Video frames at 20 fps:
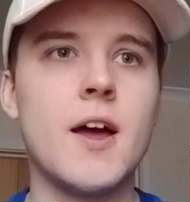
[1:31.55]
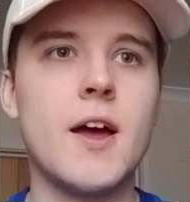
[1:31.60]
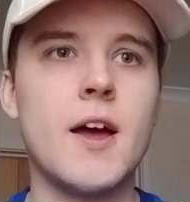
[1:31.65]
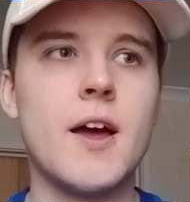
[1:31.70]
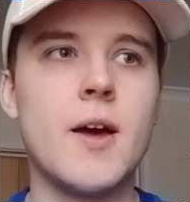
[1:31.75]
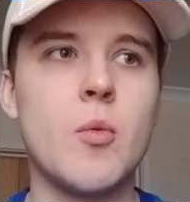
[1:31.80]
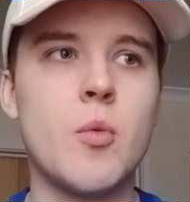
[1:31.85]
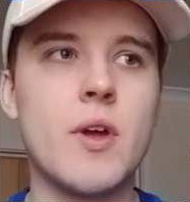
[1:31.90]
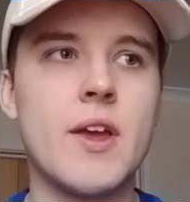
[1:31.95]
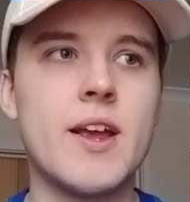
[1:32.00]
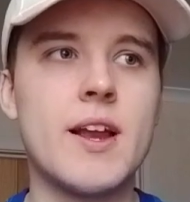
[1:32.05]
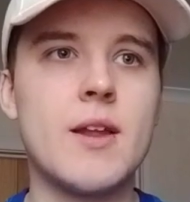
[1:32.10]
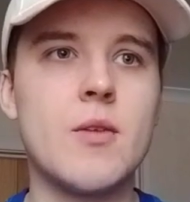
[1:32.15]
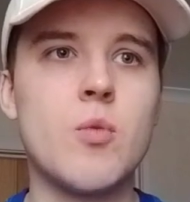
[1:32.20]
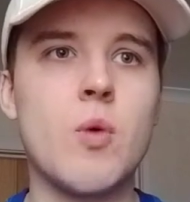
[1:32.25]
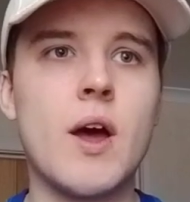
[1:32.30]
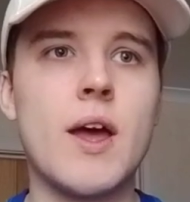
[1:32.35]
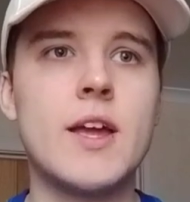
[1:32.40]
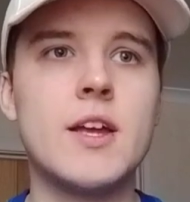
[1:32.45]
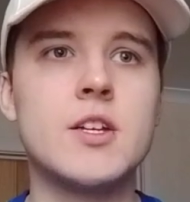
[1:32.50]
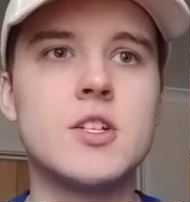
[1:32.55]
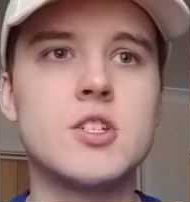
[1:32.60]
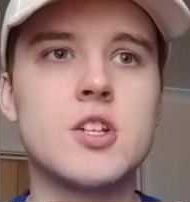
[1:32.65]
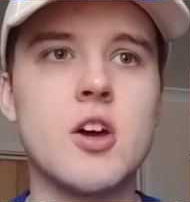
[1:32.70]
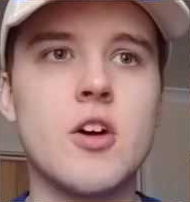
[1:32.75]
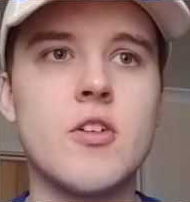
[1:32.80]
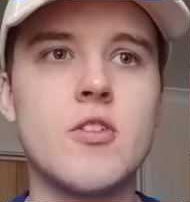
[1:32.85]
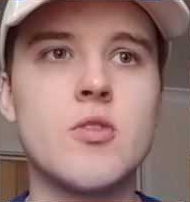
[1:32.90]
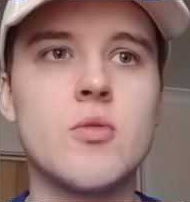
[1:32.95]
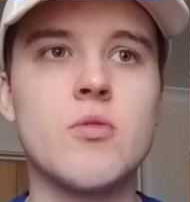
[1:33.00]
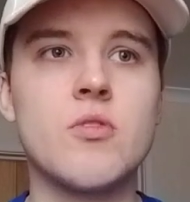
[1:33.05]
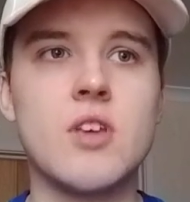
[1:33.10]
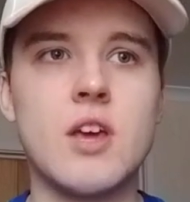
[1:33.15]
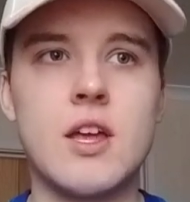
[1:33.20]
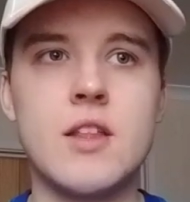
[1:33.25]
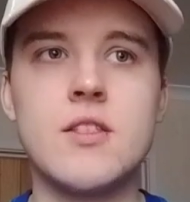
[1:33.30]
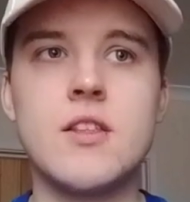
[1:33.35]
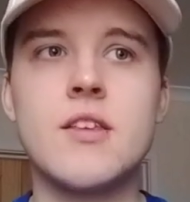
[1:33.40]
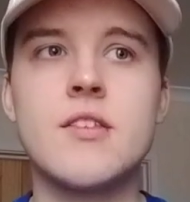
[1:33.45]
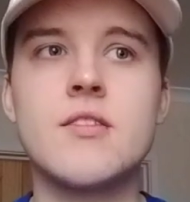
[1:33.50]
totals
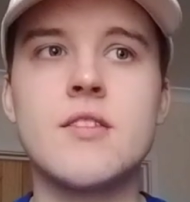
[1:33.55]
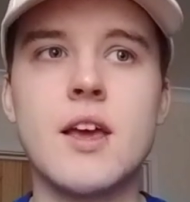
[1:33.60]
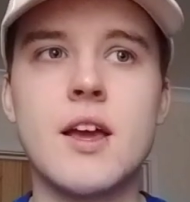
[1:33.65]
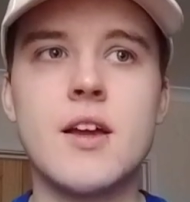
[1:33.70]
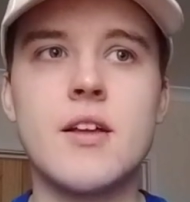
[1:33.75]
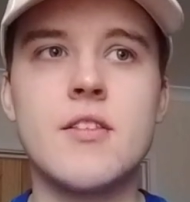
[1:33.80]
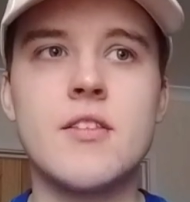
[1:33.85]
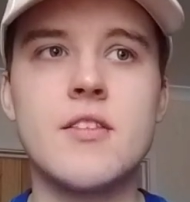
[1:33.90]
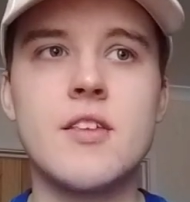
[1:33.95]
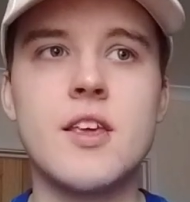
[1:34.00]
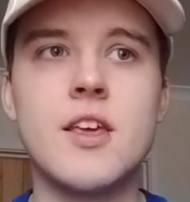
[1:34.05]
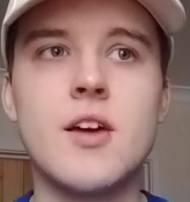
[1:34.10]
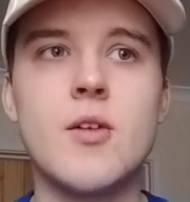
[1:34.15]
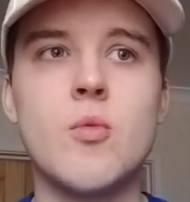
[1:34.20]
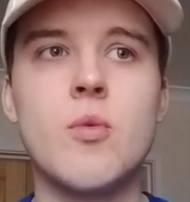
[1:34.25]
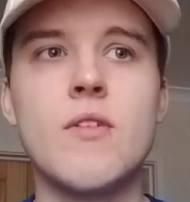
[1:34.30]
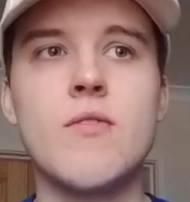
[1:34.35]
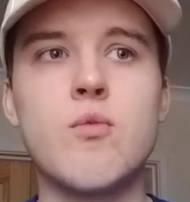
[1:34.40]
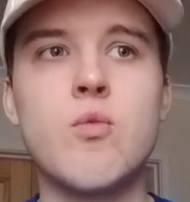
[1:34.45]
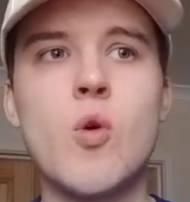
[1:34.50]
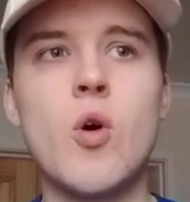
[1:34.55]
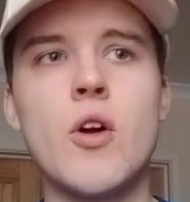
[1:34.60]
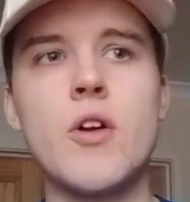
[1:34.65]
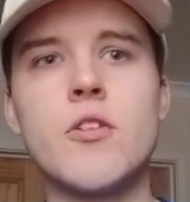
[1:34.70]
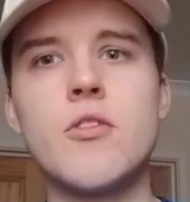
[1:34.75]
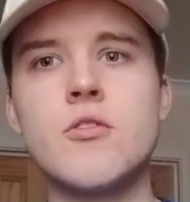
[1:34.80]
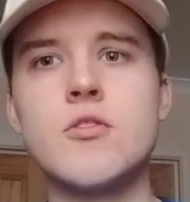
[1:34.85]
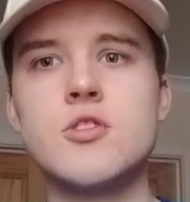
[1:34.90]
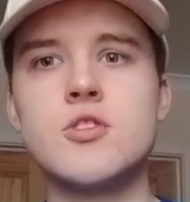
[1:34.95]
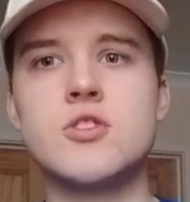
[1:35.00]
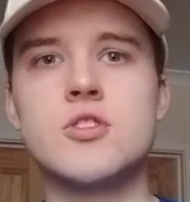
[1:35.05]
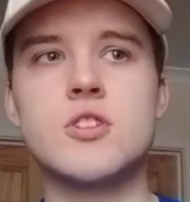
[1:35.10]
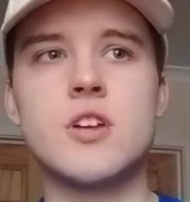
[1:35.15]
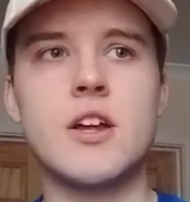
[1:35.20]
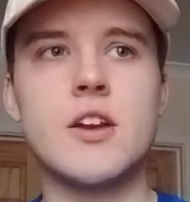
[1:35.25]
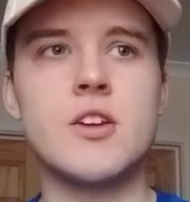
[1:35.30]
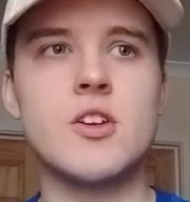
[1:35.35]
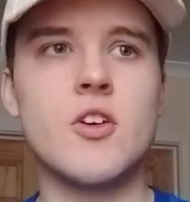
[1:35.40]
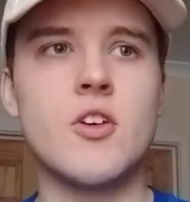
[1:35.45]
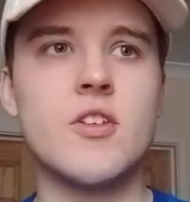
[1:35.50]
in the second tier, with
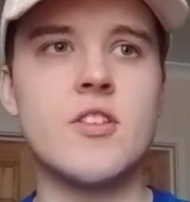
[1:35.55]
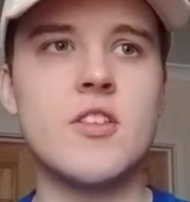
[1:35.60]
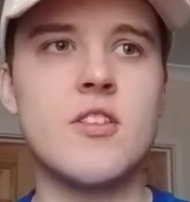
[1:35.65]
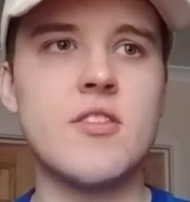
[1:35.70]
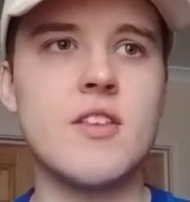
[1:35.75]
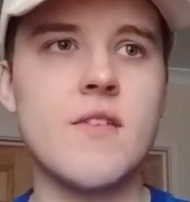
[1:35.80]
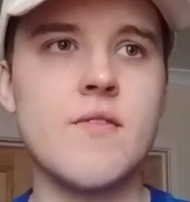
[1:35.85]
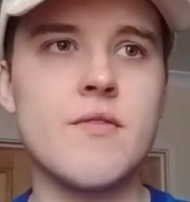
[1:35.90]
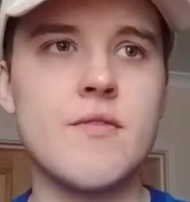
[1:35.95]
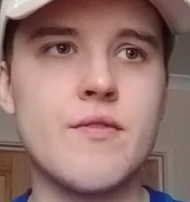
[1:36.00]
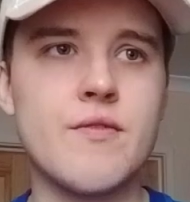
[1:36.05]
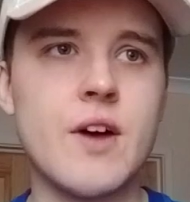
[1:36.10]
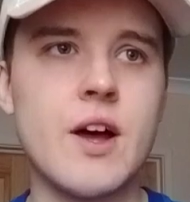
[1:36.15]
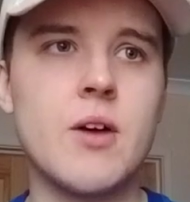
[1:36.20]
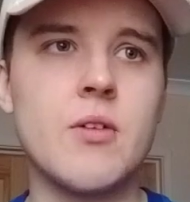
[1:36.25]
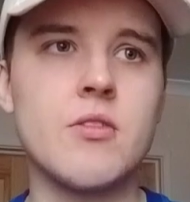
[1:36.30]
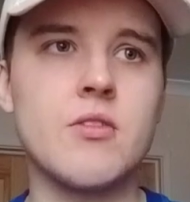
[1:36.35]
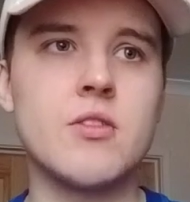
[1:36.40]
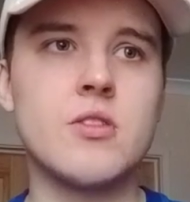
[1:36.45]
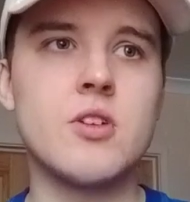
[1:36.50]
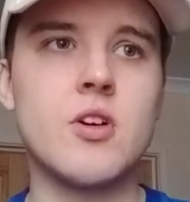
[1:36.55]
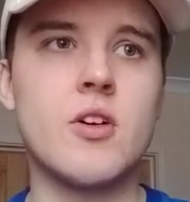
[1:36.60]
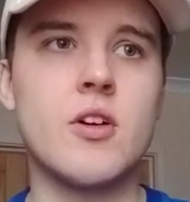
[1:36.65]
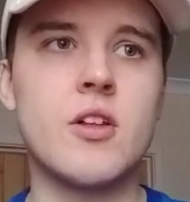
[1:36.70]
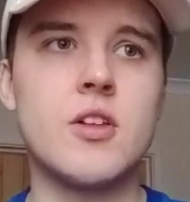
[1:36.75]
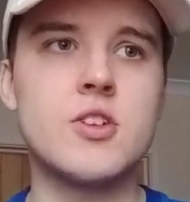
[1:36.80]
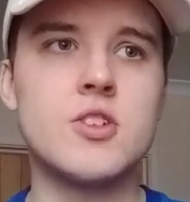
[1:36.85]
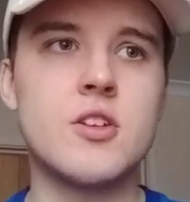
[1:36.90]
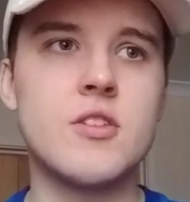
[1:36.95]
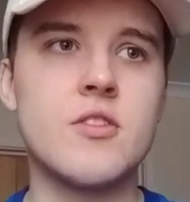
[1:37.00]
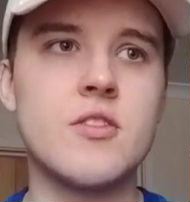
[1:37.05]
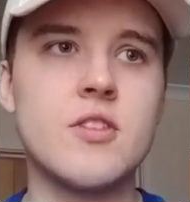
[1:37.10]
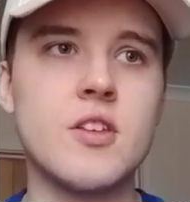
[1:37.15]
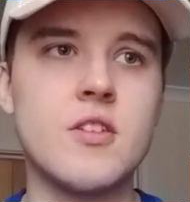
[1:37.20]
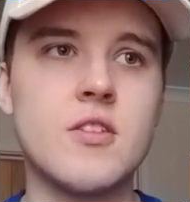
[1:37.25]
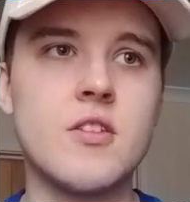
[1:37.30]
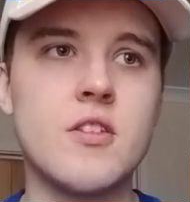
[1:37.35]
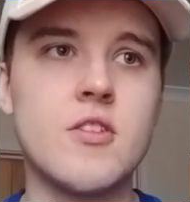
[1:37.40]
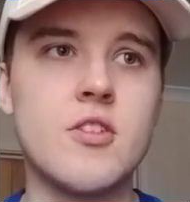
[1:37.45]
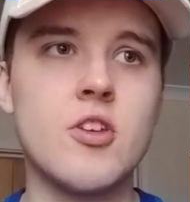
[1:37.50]

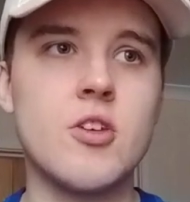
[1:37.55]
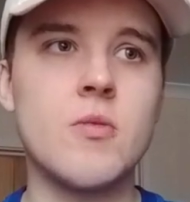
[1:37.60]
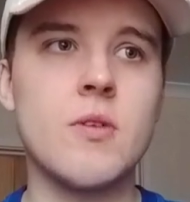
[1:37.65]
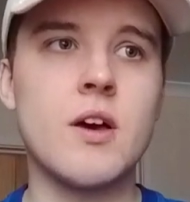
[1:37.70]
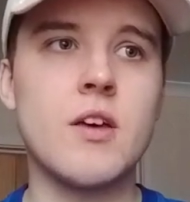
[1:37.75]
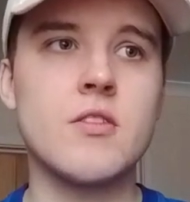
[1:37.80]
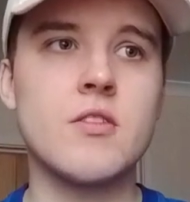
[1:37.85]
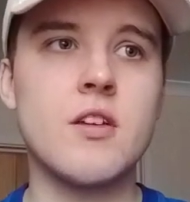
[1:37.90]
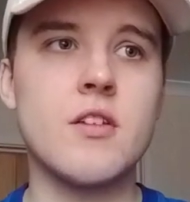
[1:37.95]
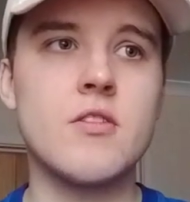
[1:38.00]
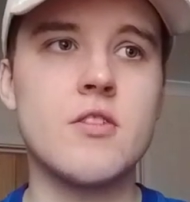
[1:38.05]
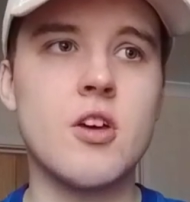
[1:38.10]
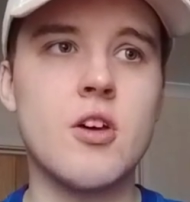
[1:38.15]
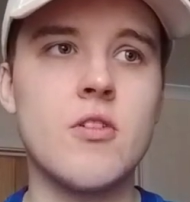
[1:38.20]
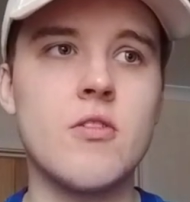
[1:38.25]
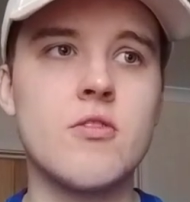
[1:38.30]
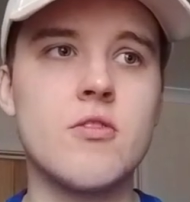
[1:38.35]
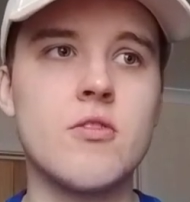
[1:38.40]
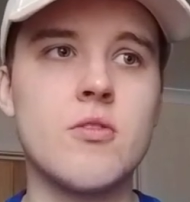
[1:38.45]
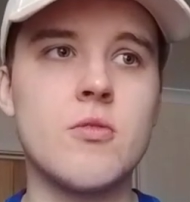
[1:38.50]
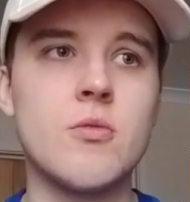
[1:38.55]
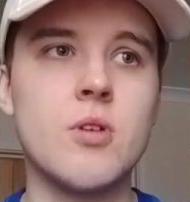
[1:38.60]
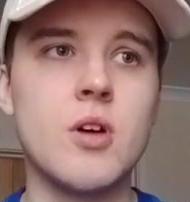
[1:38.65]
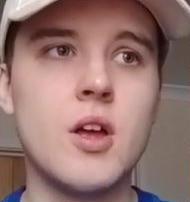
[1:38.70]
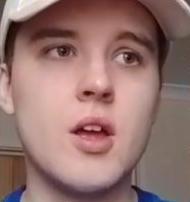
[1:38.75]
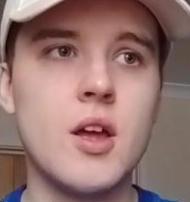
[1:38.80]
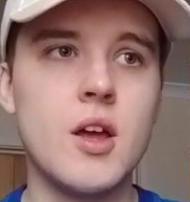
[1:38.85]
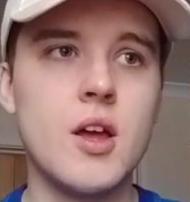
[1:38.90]
$197,962 as their total